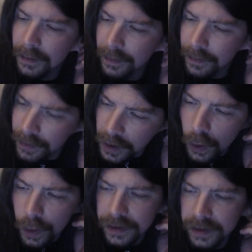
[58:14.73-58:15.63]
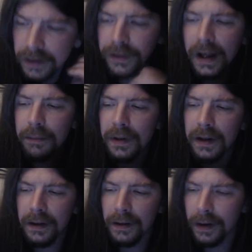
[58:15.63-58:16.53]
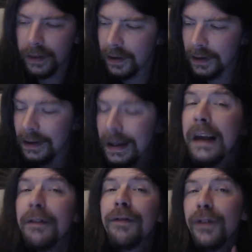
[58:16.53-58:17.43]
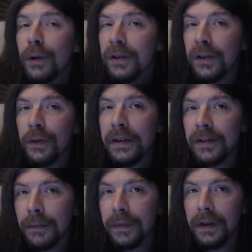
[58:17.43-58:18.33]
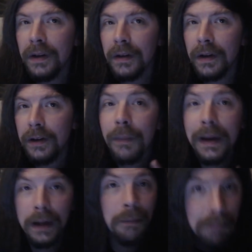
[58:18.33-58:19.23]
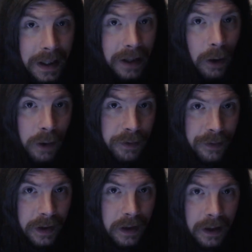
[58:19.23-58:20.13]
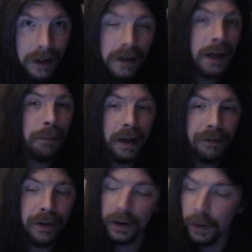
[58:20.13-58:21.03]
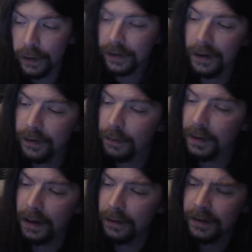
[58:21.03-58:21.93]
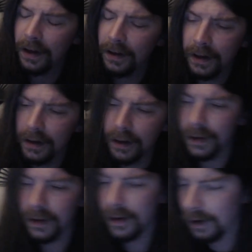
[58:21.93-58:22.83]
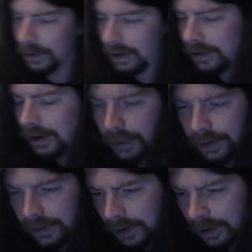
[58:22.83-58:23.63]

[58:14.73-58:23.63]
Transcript: the cost of that being a thing if you're doing something that you're making money off of it and it'll help pay for the cost of it. But outside of that, no, that's not worth it.